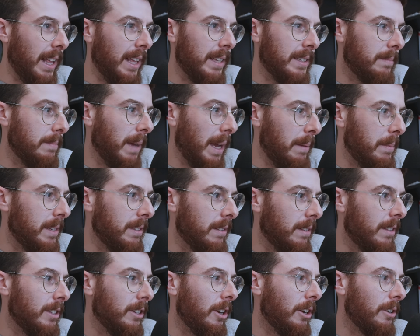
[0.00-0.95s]
It's maybe,
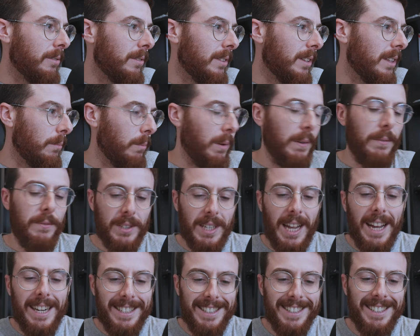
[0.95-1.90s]
you know, we've
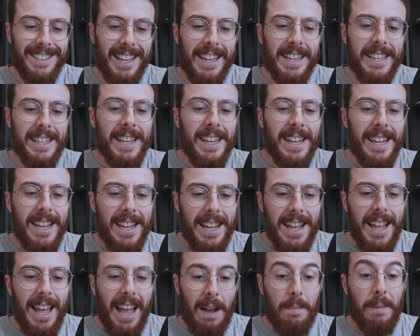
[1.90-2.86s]
started to see
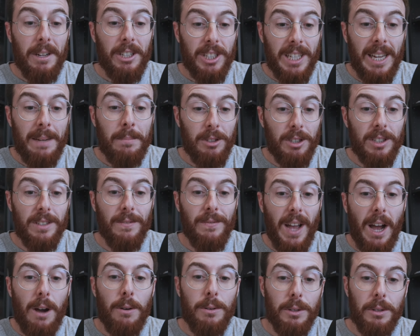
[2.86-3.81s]
how much teams just
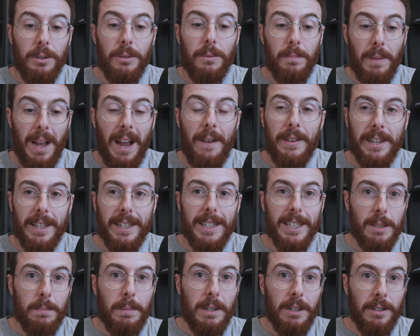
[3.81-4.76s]
value having an
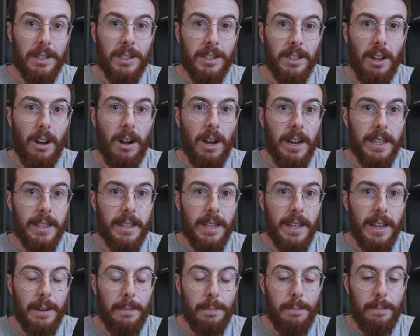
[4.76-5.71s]
experienced guy in
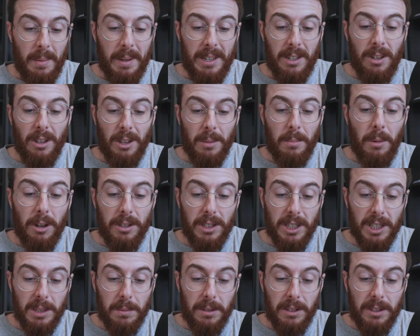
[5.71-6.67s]
there. I mean, not the
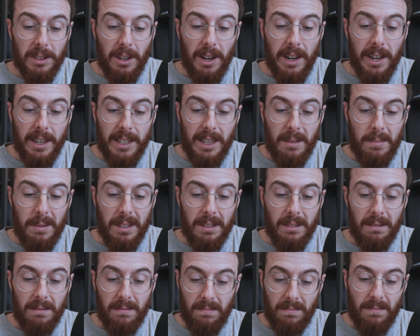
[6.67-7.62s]
most experienced guy out there,
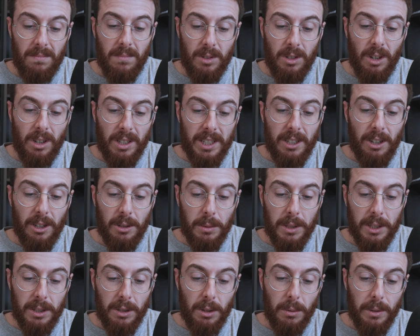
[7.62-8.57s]
but certainly knows
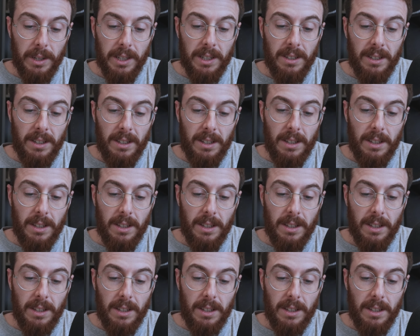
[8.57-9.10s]
what he's doing,